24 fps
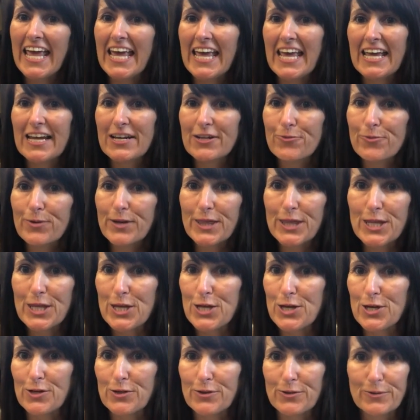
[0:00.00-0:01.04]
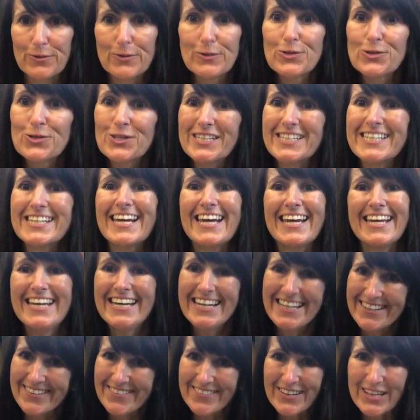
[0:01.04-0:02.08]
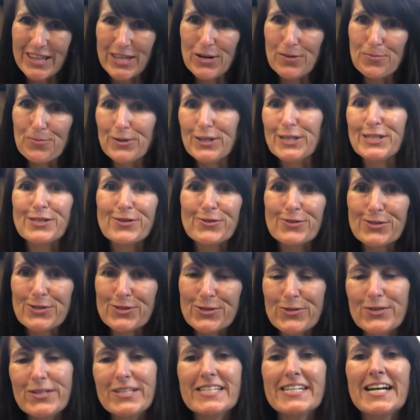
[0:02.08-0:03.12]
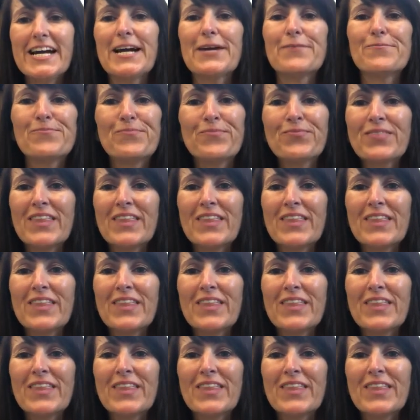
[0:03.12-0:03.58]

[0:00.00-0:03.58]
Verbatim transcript: here with you today with your preschool story time.